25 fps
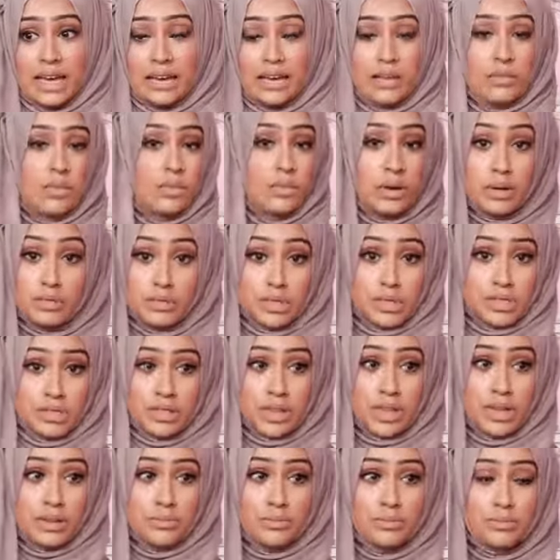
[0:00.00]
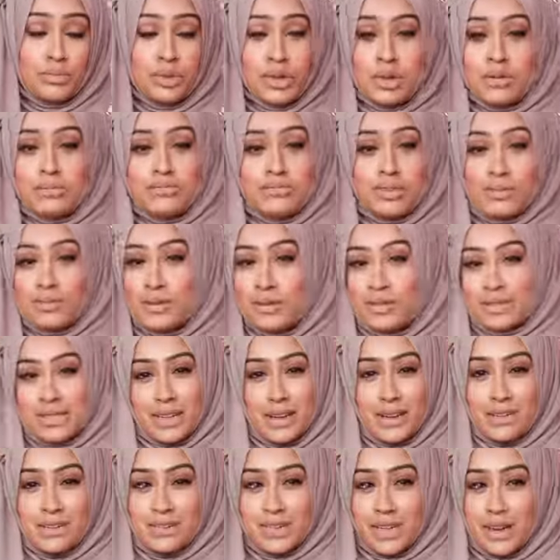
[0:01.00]
Now my mum does it, but my mum's
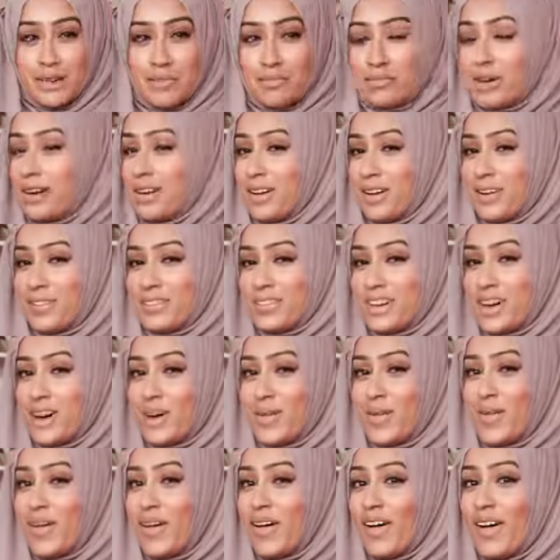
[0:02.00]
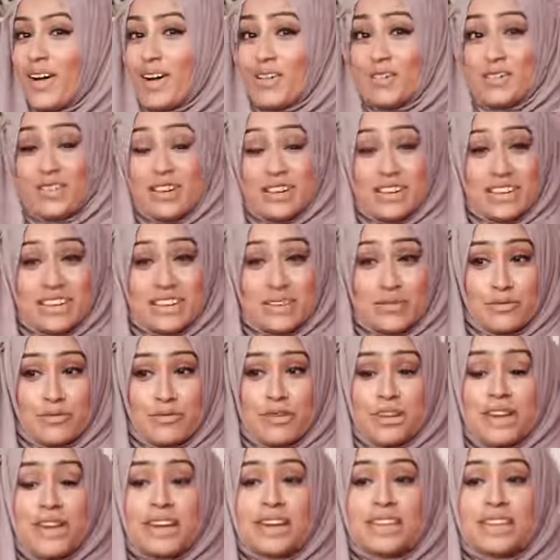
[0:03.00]
lifestyle and my lifestyle are very different,